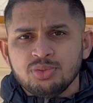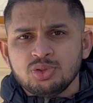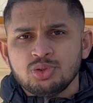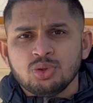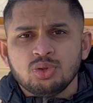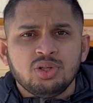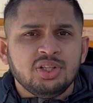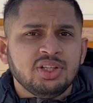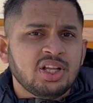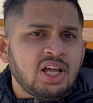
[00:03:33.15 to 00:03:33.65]

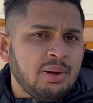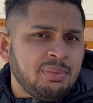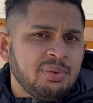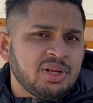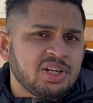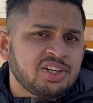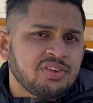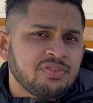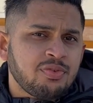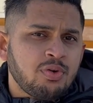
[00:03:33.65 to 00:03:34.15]
So in the
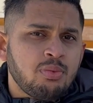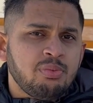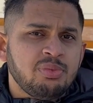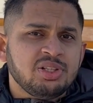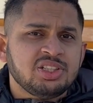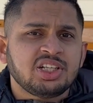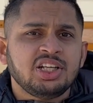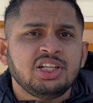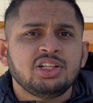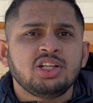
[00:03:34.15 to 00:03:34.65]
application form,
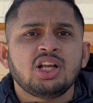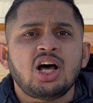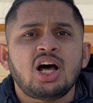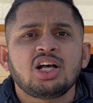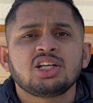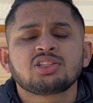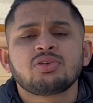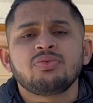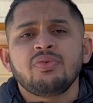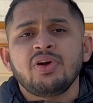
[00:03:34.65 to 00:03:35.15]
basically they'll
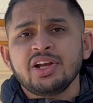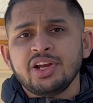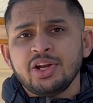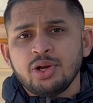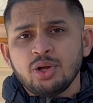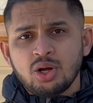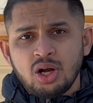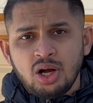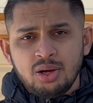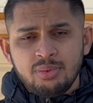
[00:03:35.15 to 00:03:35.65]
ask when did
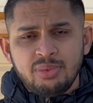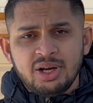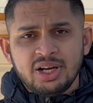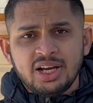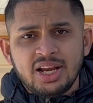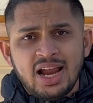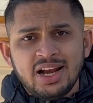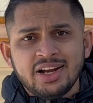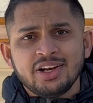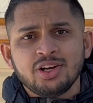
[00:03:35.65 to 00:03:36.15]
you come
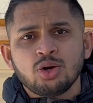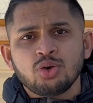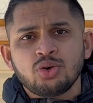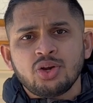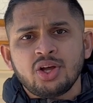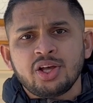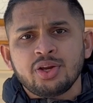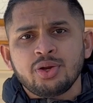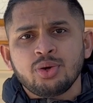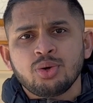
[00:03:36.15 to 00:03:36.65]
and land in
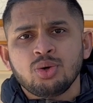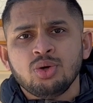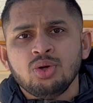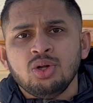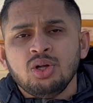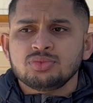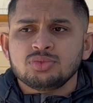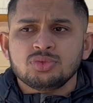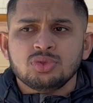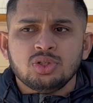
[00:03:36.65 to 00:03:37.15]
Ontario,
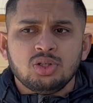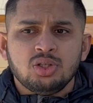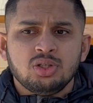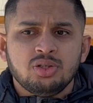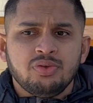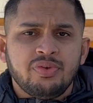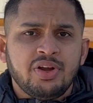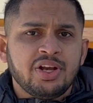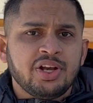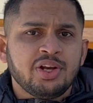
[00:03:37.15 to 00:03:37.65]

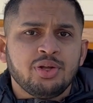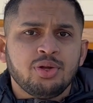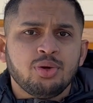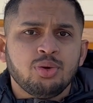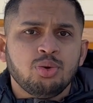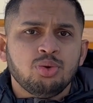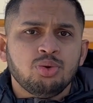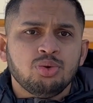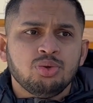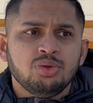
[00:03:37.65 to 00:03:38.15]
when did
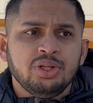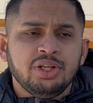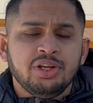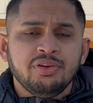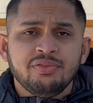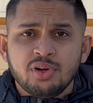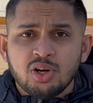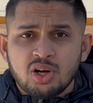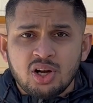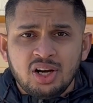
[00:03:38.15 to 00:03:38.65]
you
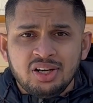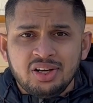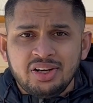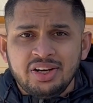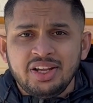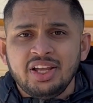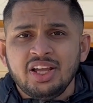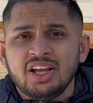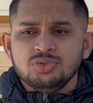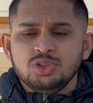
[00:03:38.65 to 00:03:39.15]
leave your
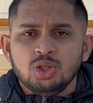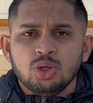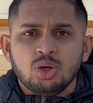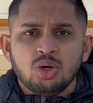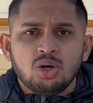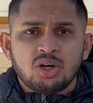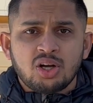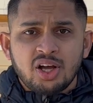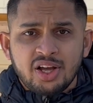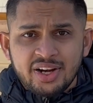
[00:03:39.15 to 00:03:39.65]
country, and
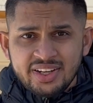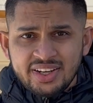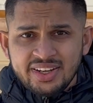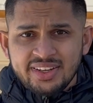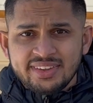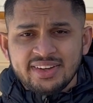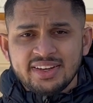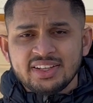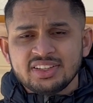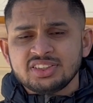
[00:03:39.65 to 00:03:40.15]
your current
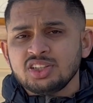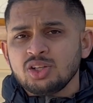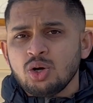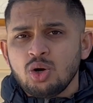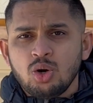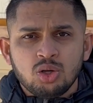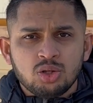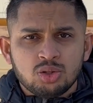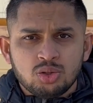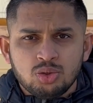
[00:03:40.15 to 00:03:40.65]
address and
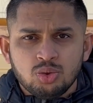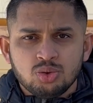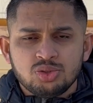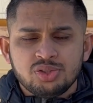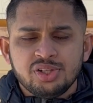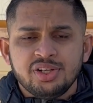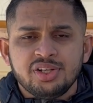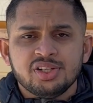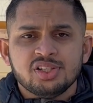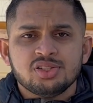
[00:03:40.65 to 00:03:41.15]
all those
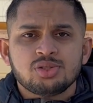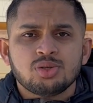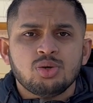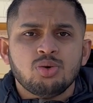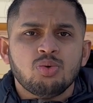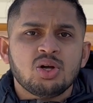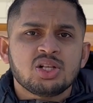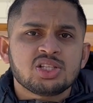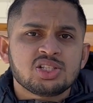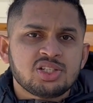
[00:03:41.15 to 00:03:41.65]
details. So
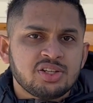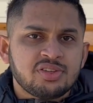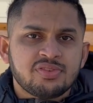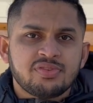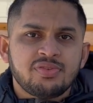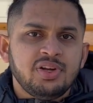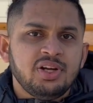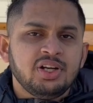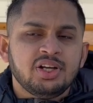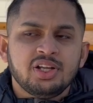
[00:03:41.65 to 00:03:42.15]
once it's
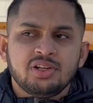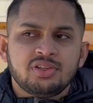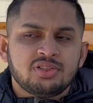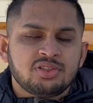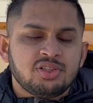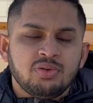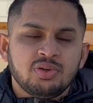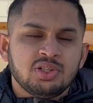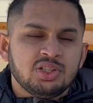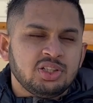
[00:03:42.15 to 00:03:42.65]
filled, it
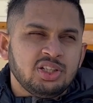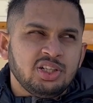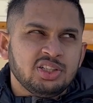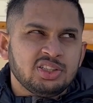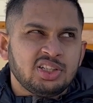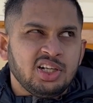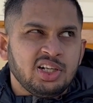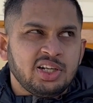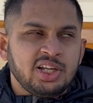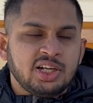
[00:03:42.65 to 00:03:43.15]
will
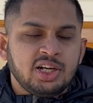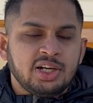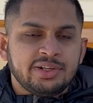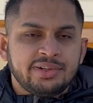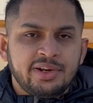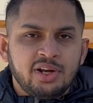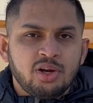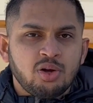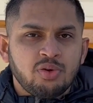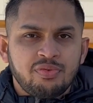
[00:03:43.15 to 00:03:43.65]
literally take like
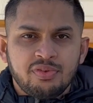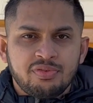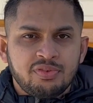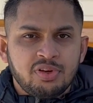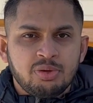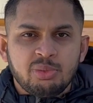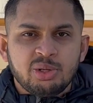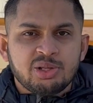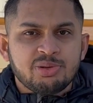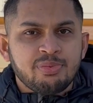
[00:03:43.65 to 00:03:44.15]
10 or
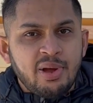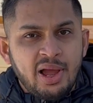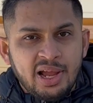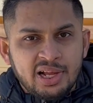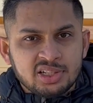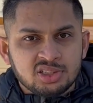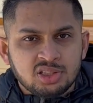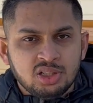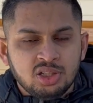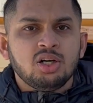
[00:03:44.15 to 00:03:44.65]
15 minutes
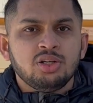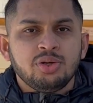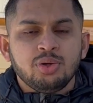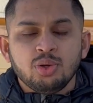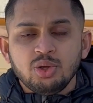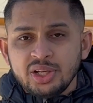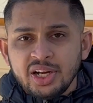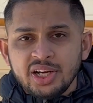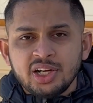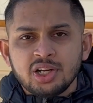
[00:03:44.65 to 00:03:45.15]
max.
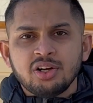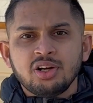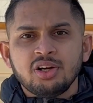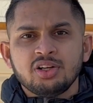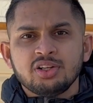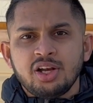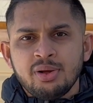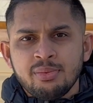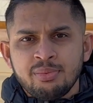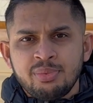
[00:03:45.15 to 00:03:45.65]
You'll get
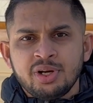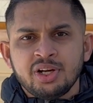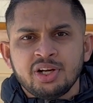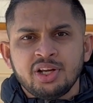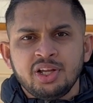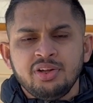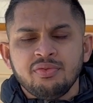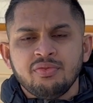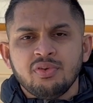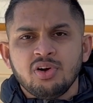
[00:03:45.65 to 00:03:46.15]
a
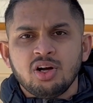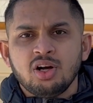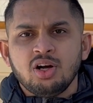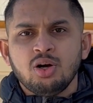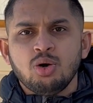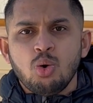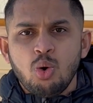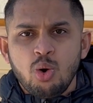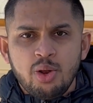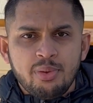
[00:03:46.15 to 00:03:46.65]
temporary
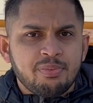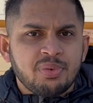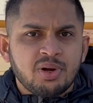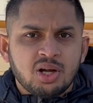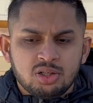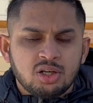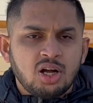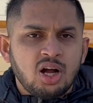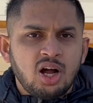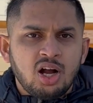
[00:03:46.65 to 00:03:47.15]

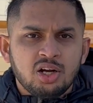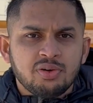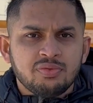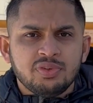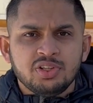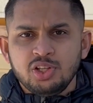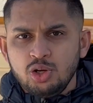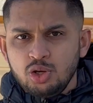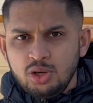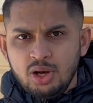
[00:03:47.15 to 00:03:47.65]
OHIP card
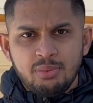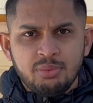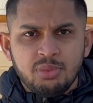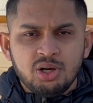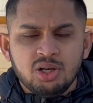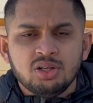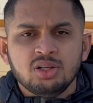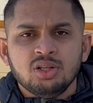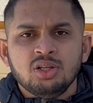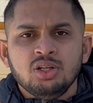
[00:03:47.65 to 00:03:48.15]
with your
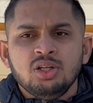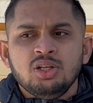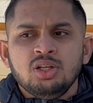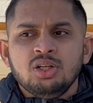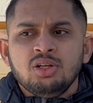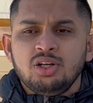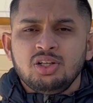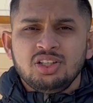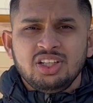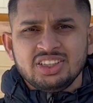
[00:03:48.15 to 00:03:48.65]
number.
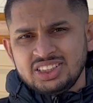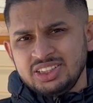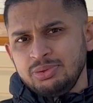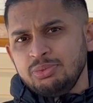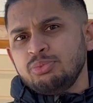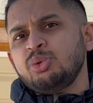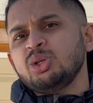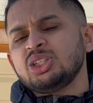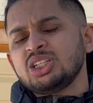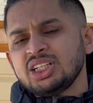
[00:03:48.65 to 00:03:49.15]
It's
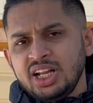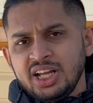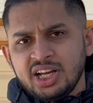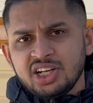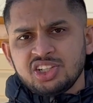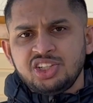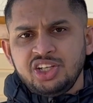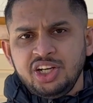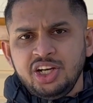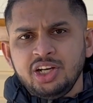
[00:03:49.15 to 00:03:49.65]
basically like
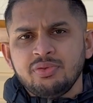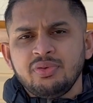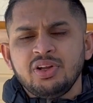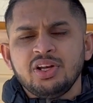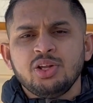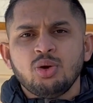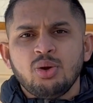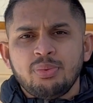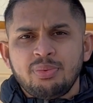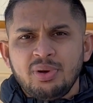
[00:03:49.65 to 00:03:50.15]
a sheet.
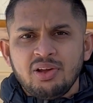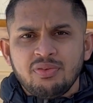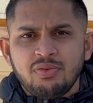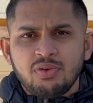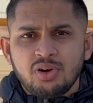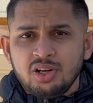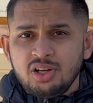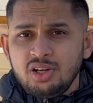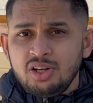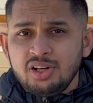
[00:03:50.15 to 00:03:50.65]
When you apply
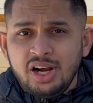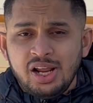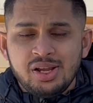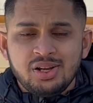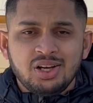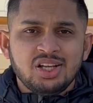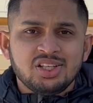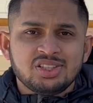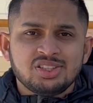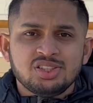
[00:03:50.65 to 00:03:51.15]
for a
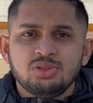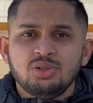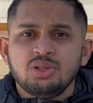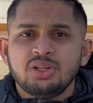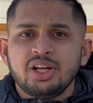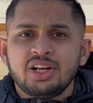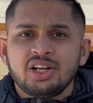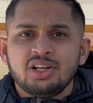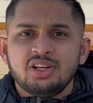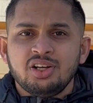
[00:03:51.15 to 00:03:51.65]
driving license, you'll
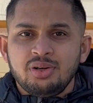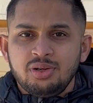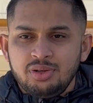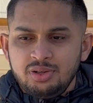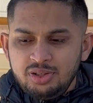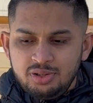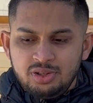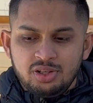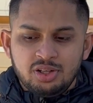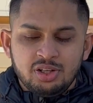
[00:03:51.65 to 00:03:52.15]
get a
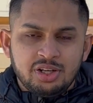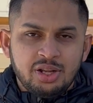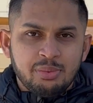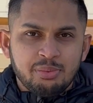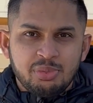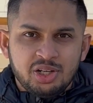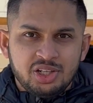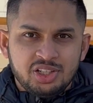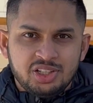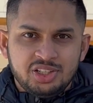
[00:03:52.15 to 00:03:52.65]

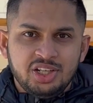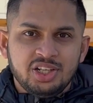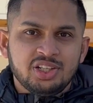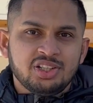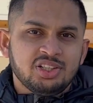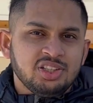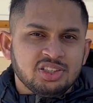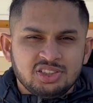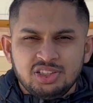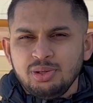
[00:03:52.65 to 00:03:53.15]
temporary sheet
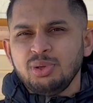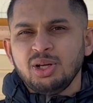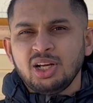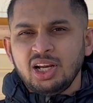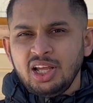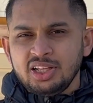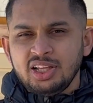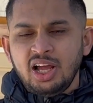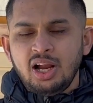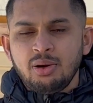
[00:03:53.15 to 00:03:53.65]
similar
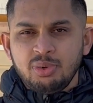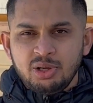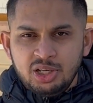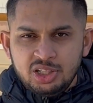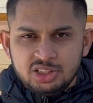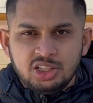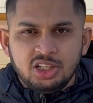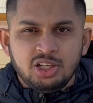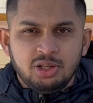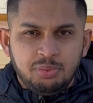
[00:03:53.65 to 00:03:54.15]
like that, but
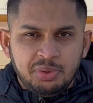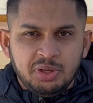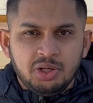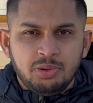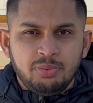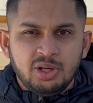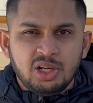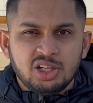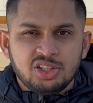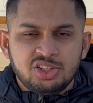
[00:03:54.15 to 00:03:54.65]
it's a little
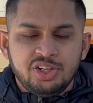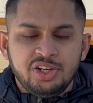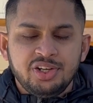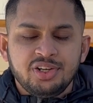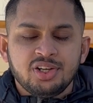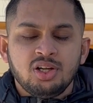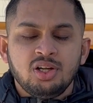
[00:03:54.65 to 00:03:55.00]
bit bigger sheet.